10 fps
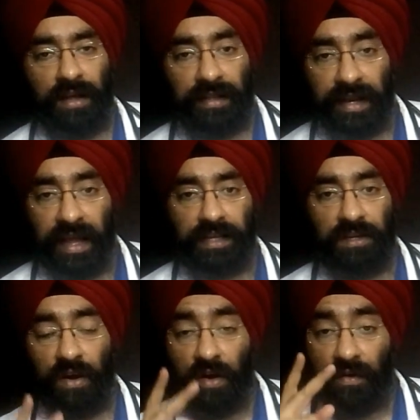The
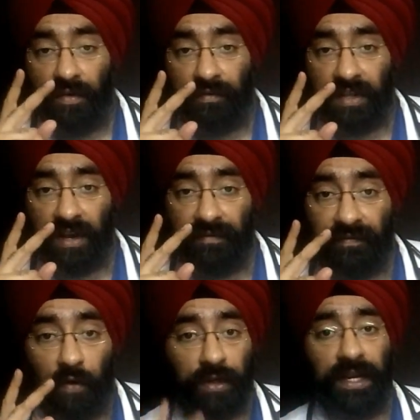next, within
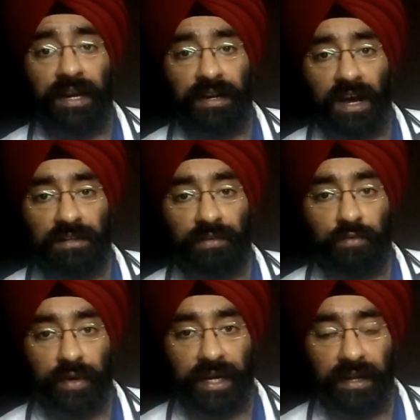48 hours of
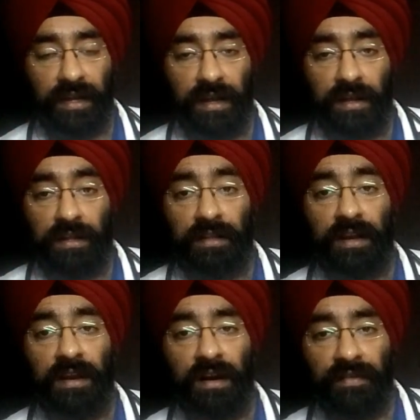quitting, the
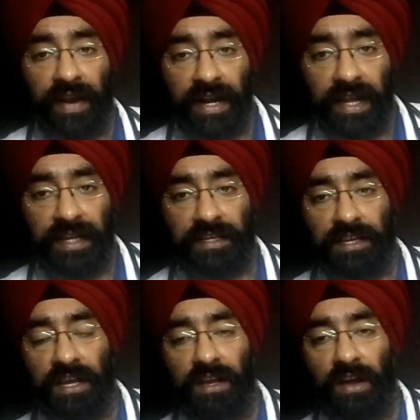nerve endings